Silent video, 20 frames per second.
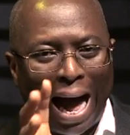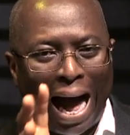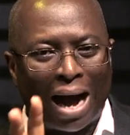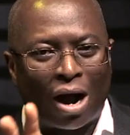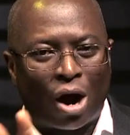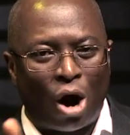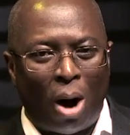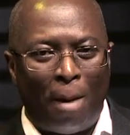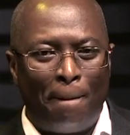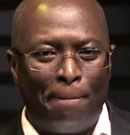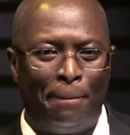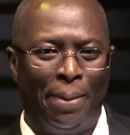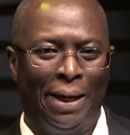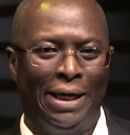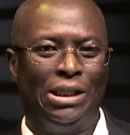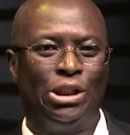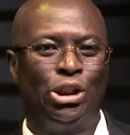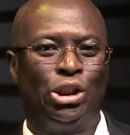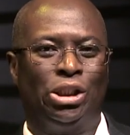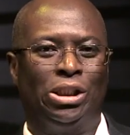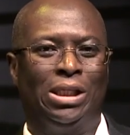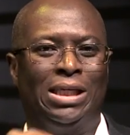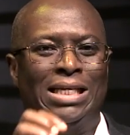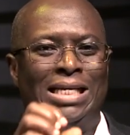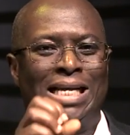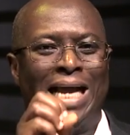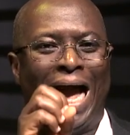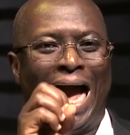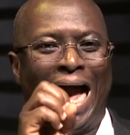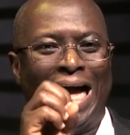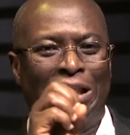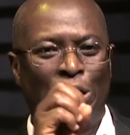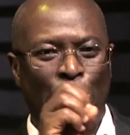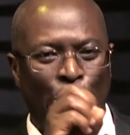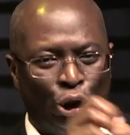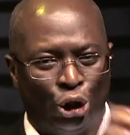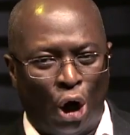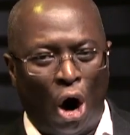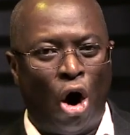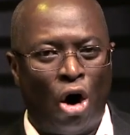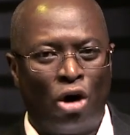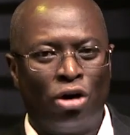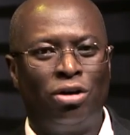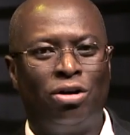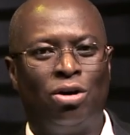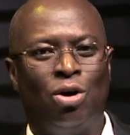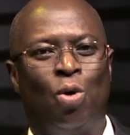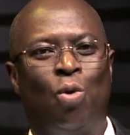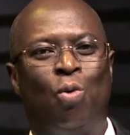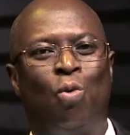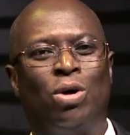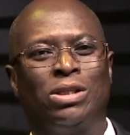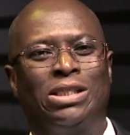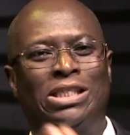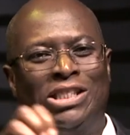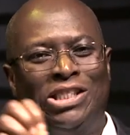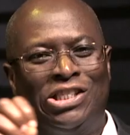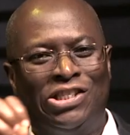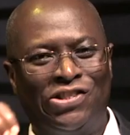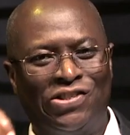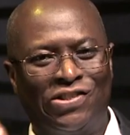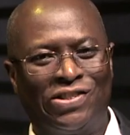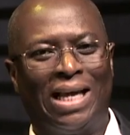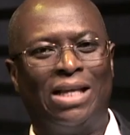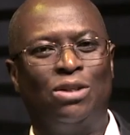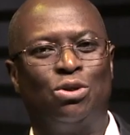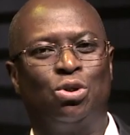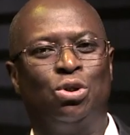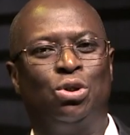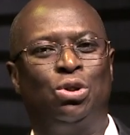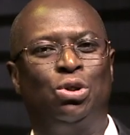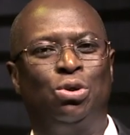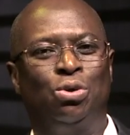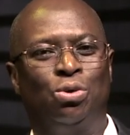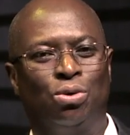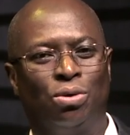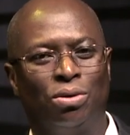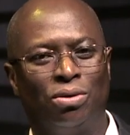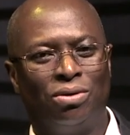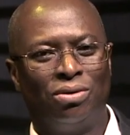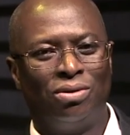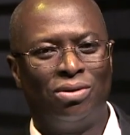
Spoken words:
accomplished and done what it is sent to do.